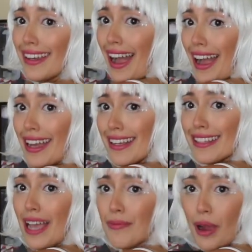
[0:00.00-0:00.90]

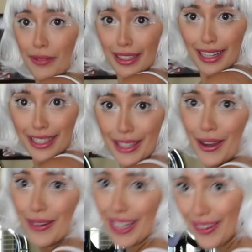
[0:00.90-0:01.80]
guys, I'm probably not gonna
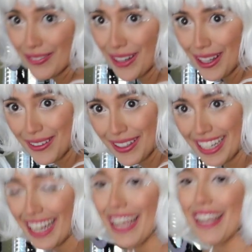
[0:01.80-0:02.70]
go anywhere for
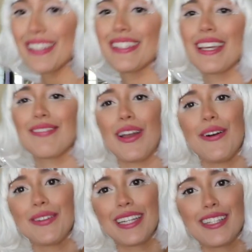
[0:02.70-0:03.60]
Halloween. This is like my
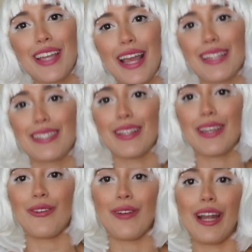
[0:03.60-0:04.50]
only chance to
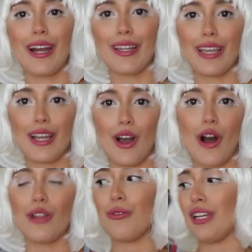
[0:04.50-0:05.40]
like wear like a
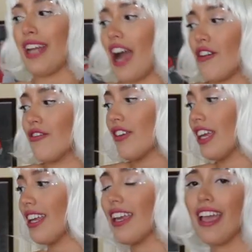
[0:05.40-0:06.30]
Halloween
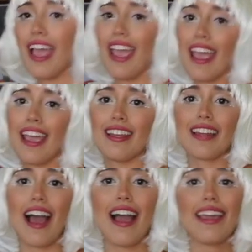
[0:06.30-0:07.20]
outfit, and
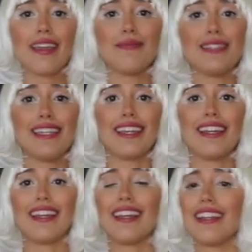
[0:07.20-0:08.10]
I am
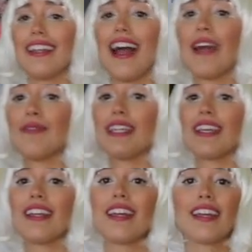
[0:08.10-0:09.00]
digging it. I'm
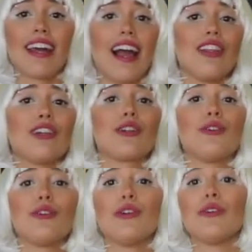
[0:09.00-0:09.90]
digging it. I look
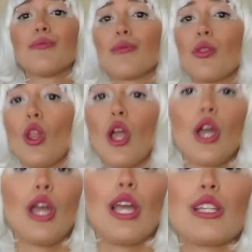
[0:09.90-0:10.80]
cool.
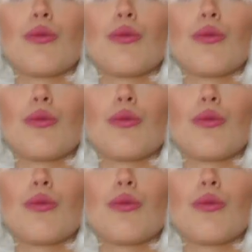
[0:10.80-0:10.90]
It's